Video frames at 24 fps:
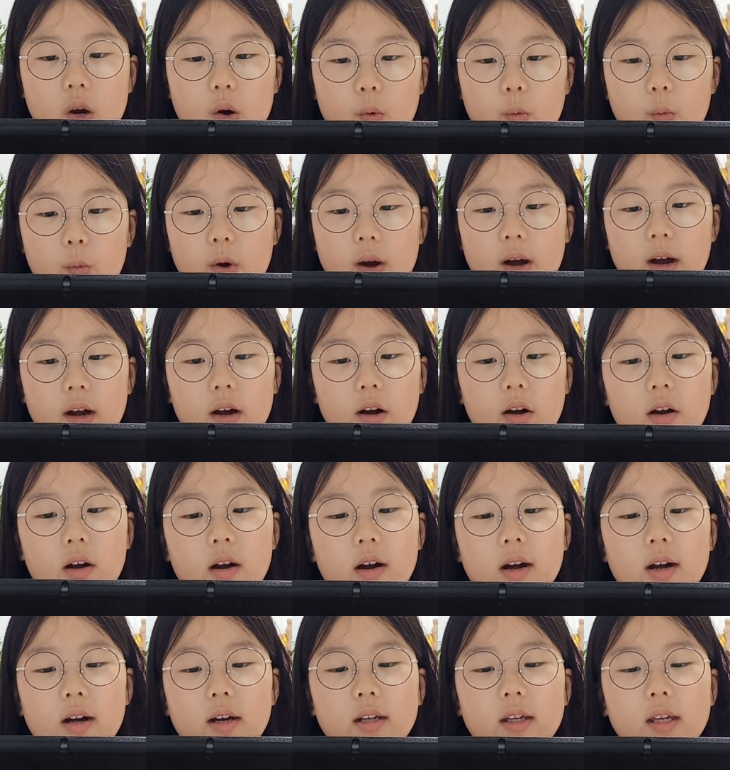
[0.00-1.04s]
Where?
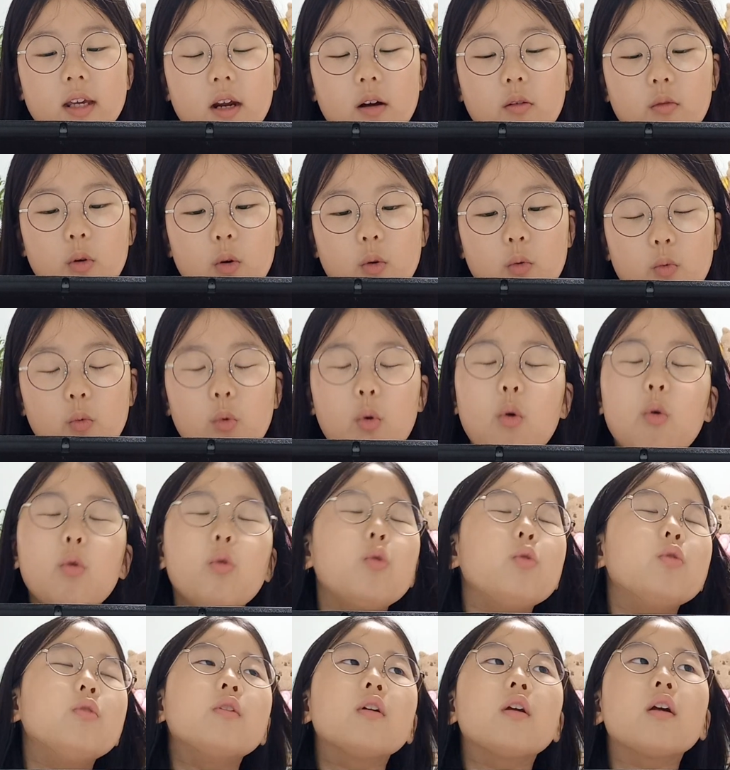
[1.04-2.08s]
Kara
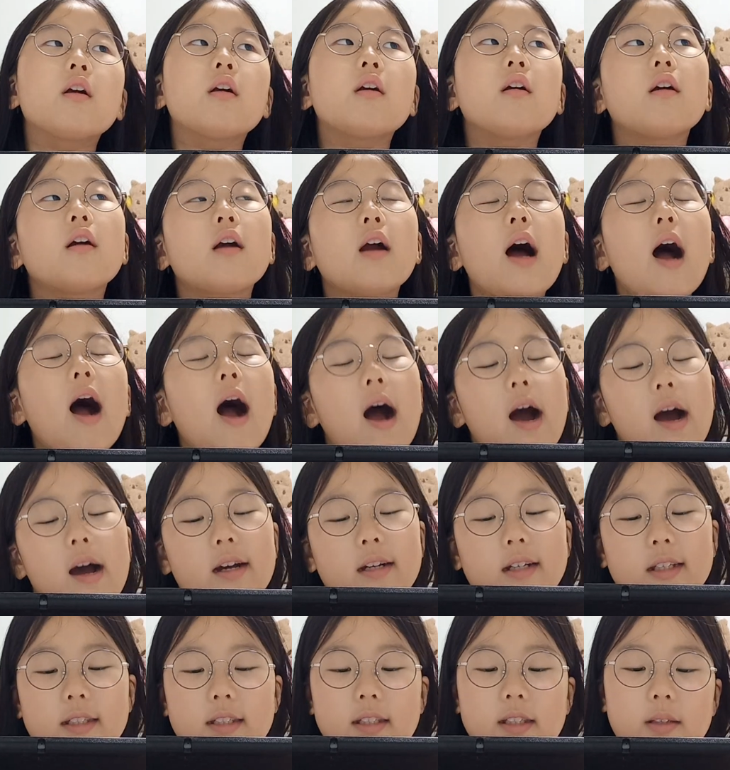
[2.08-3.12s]
rolled her
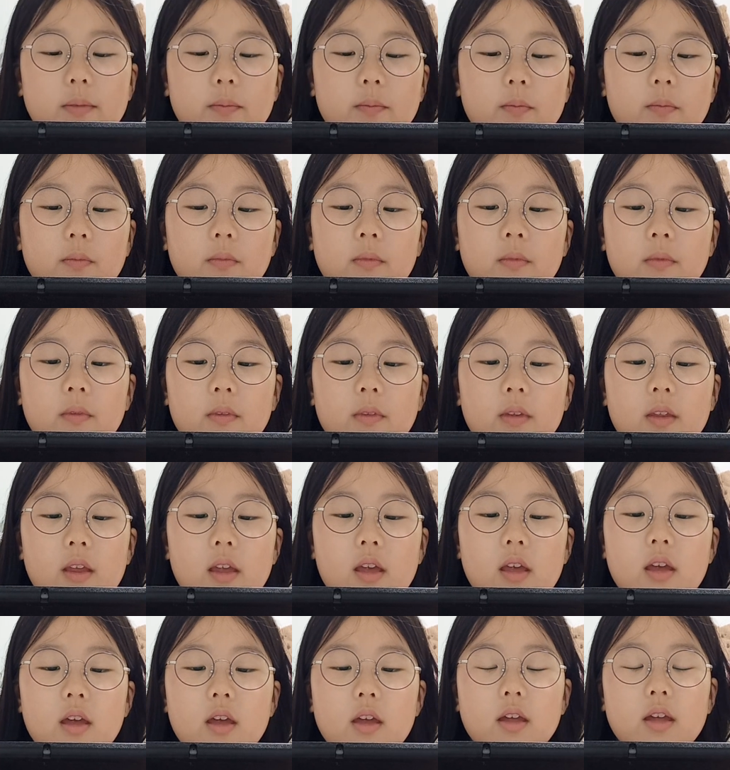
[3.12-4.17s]
eyes.
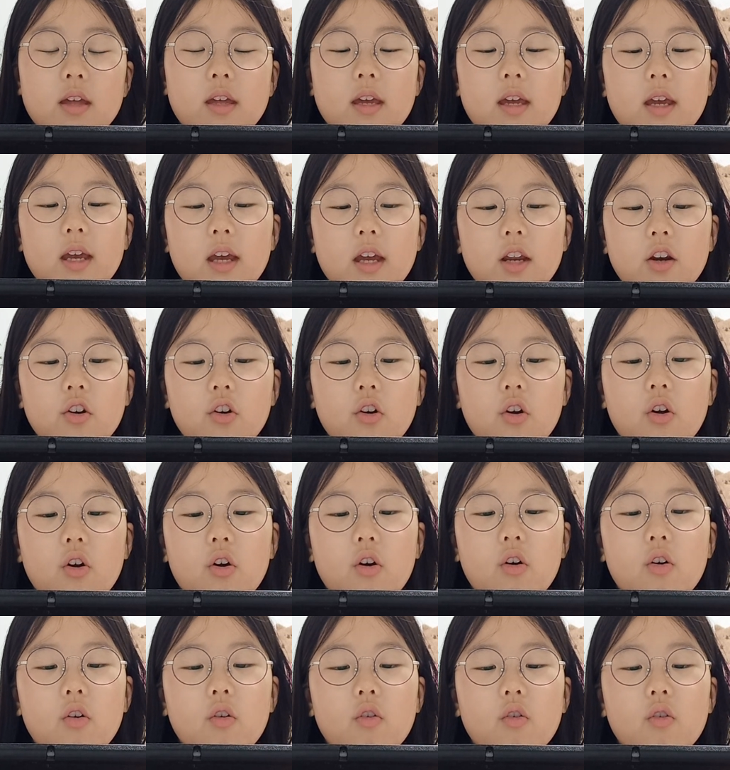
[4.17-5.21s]
In the
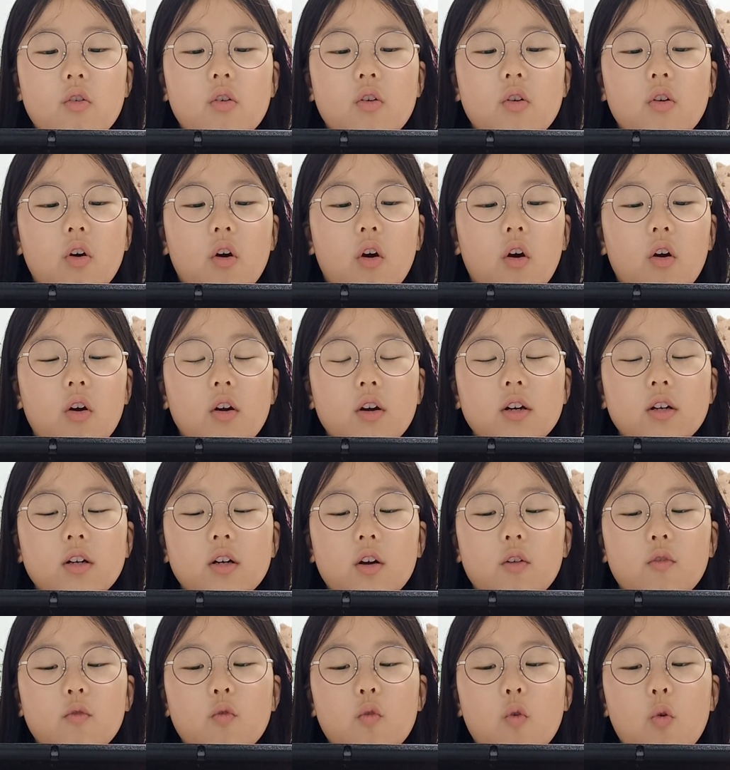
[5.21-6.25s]
garden,
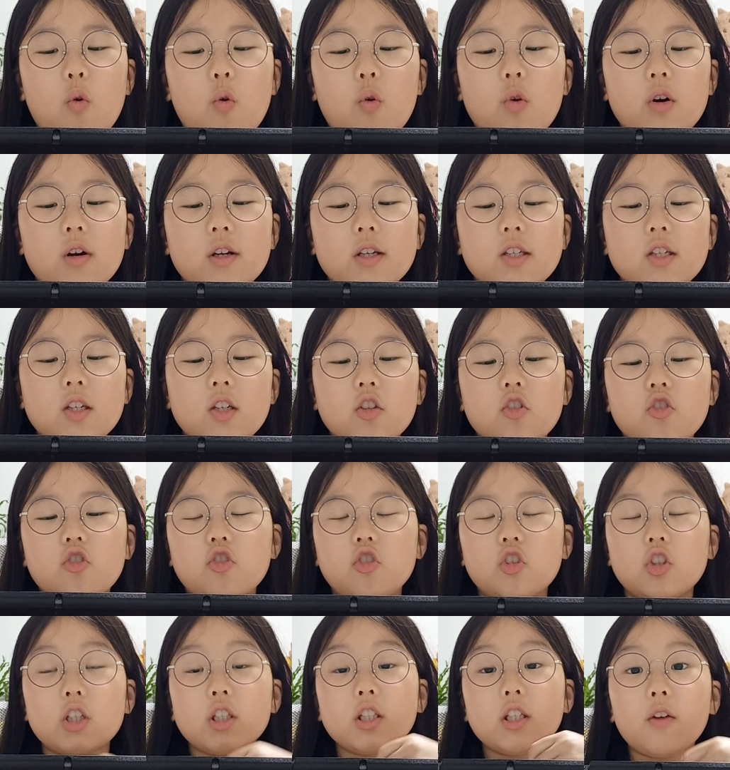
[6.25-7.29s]
of course.
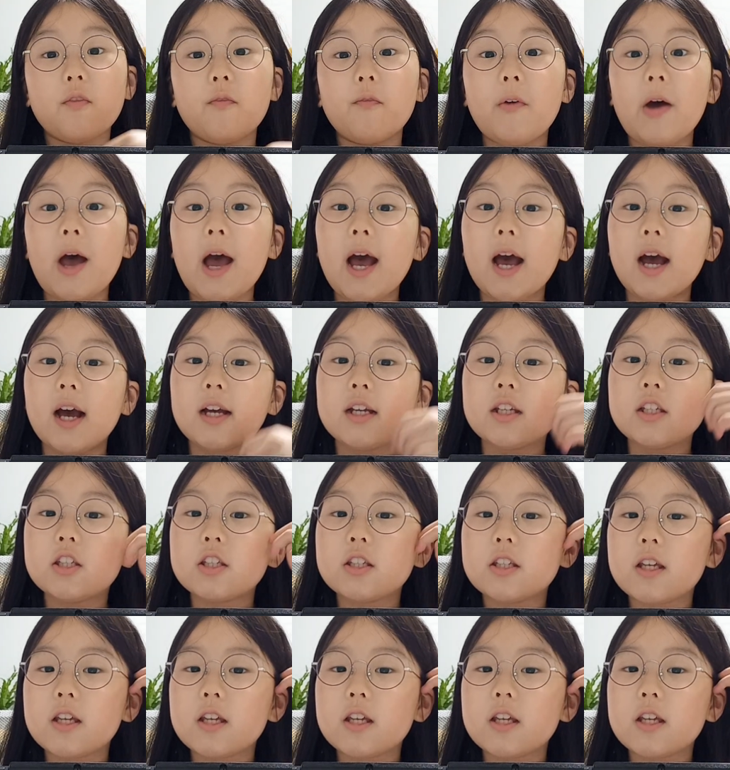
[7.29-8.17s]
Just a fact.